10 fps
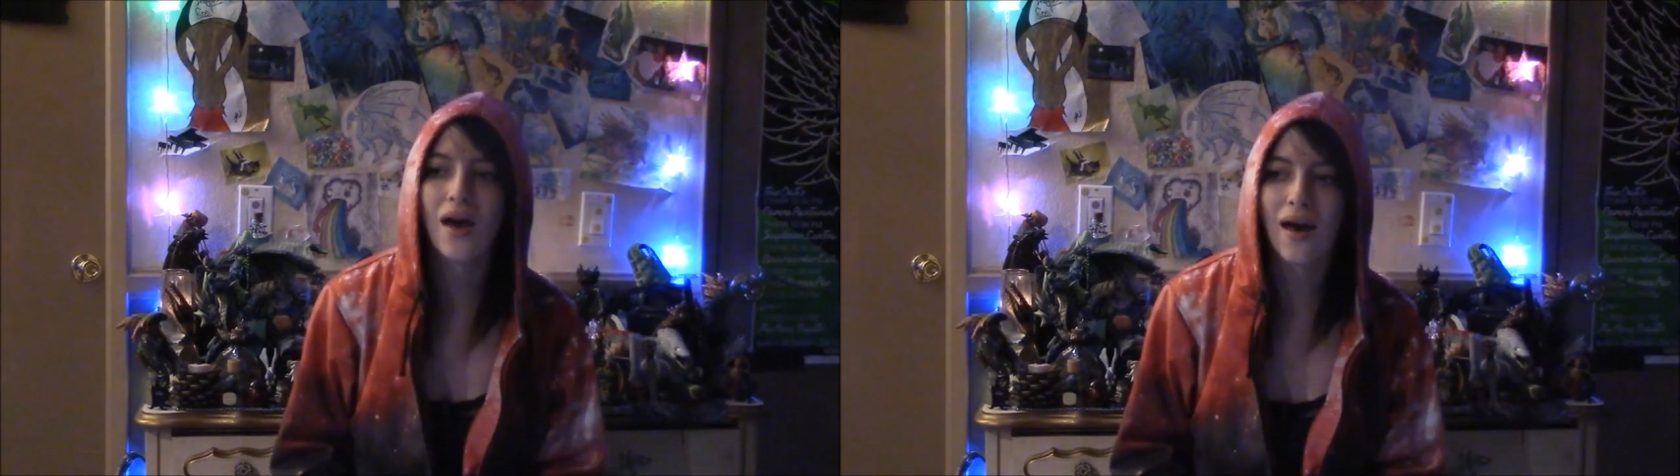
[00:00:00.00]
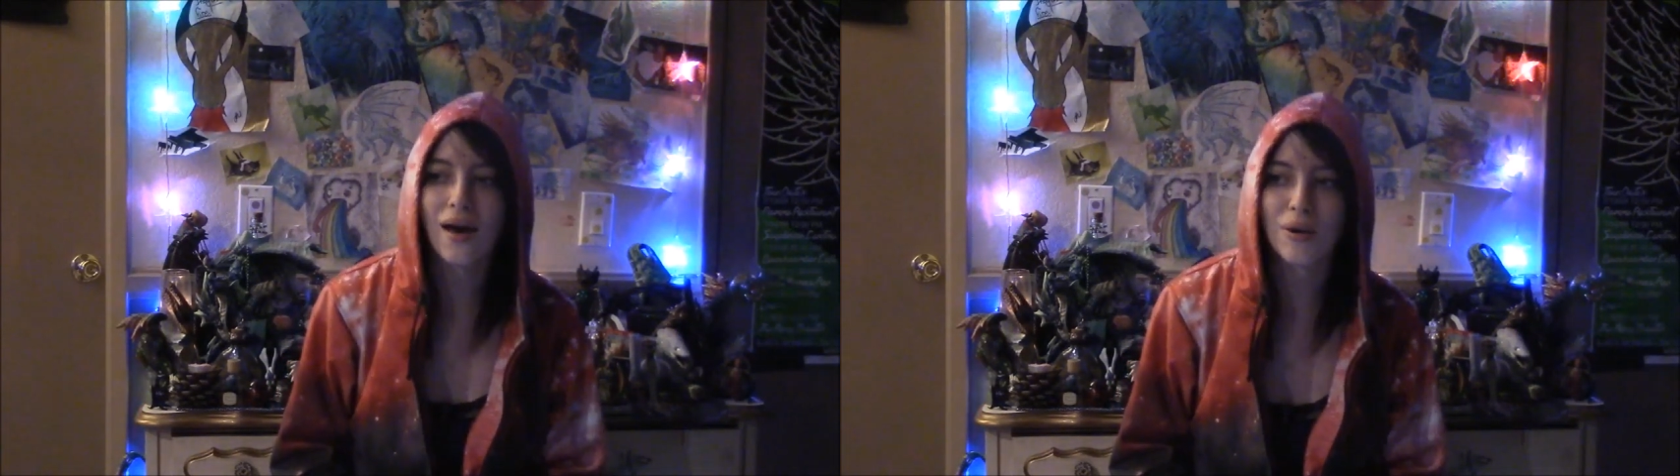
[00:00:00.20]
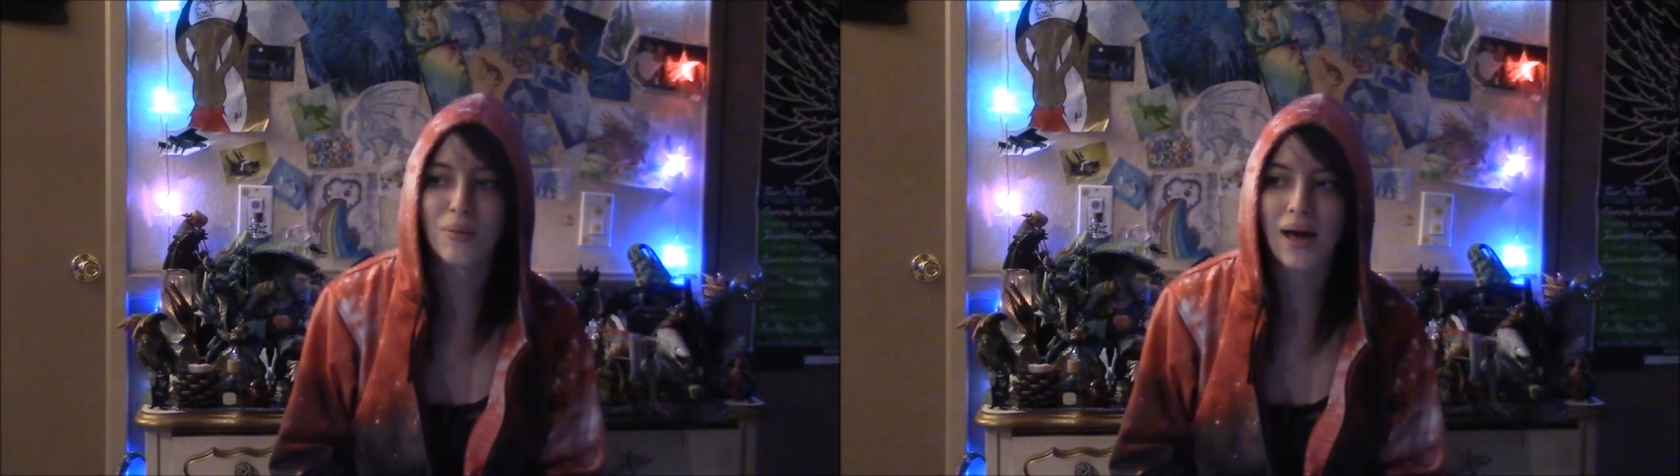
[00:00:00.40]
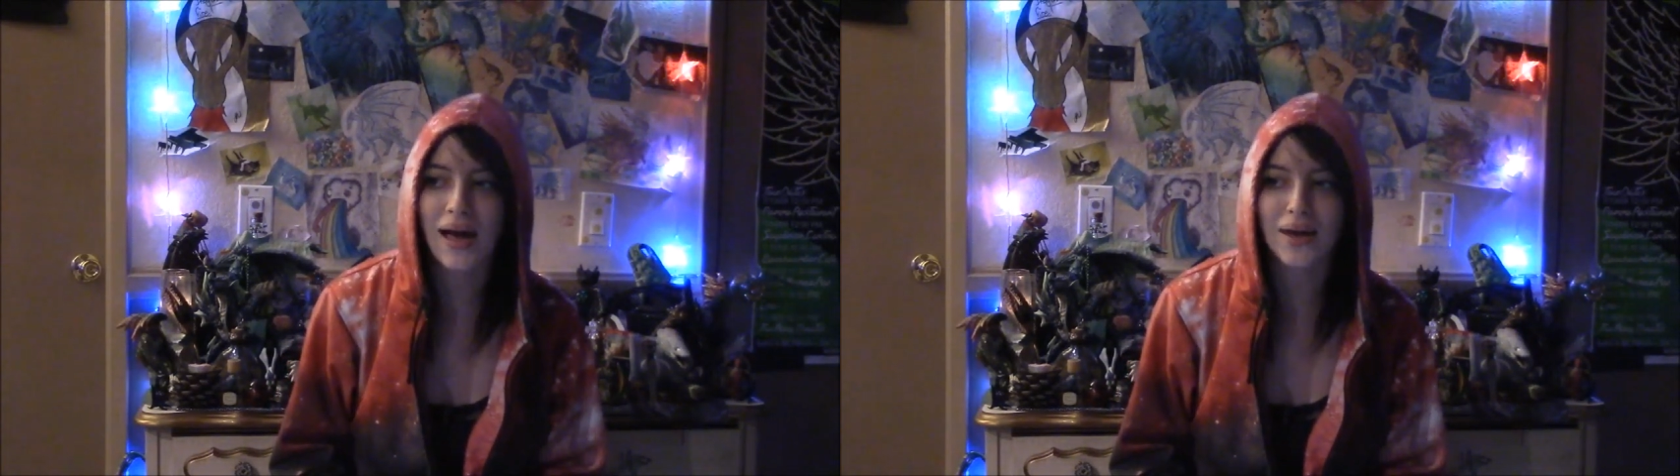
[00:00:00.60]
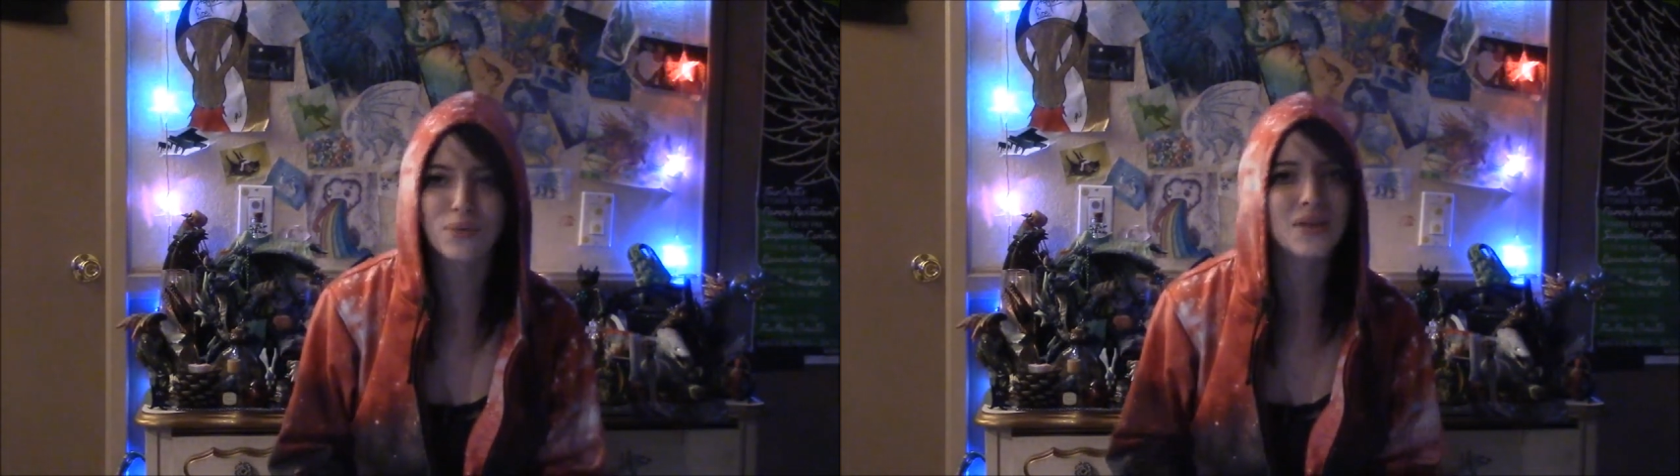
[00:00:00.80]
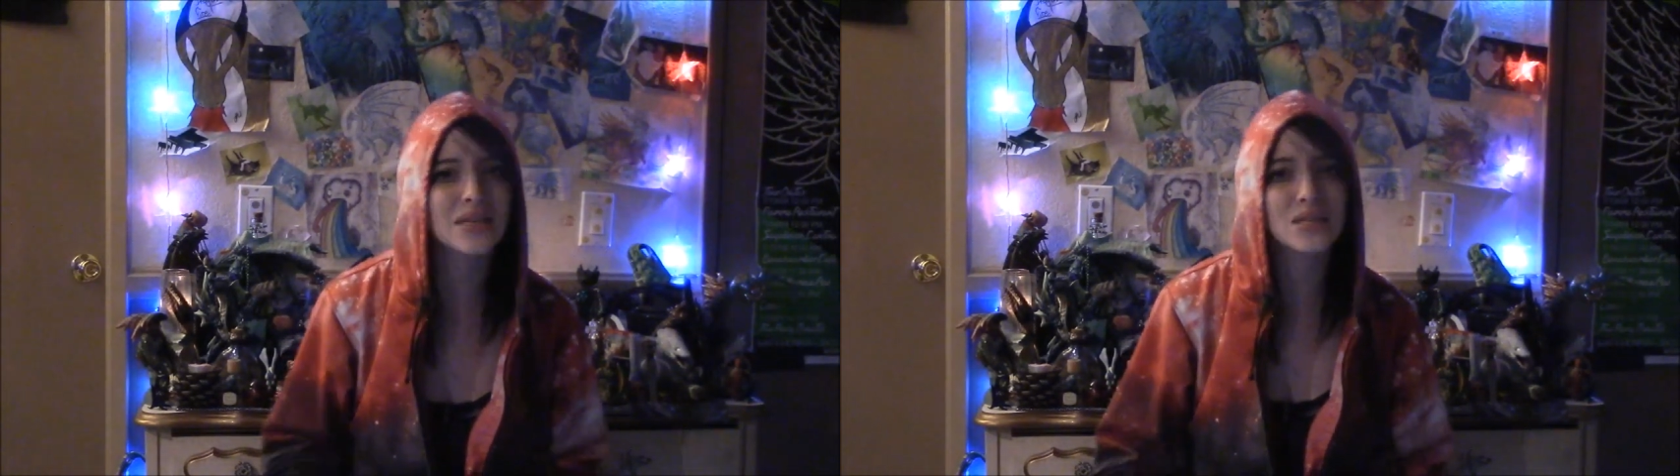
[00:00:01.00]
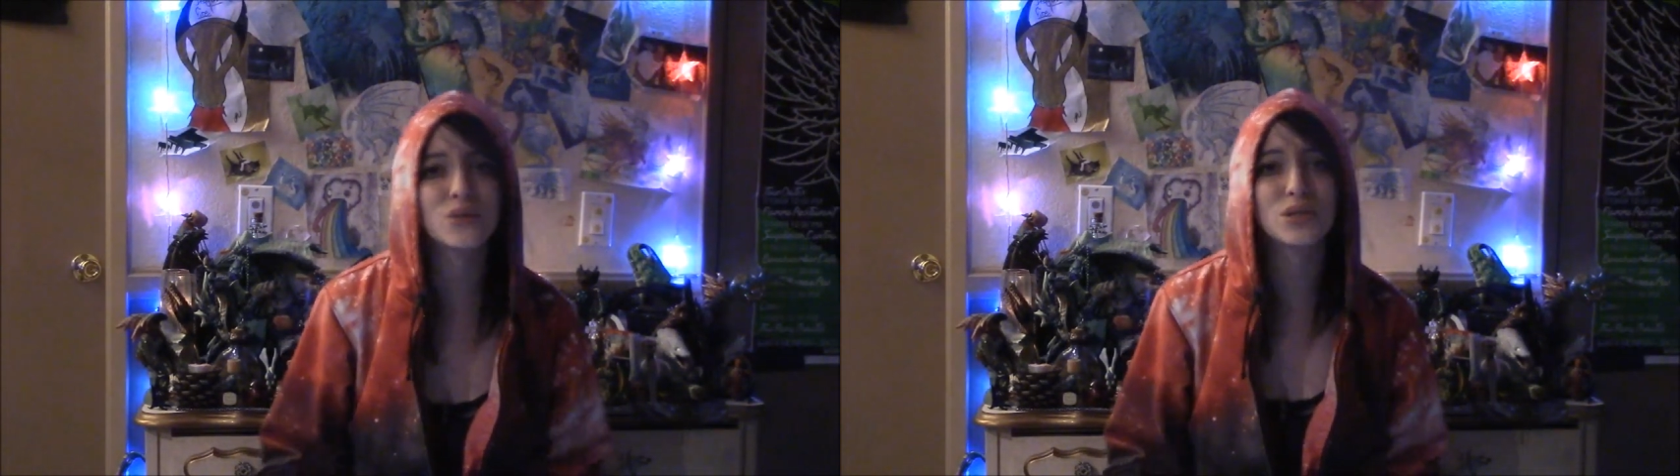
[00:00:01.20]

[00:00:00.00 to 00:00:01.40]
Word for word: Um, I really do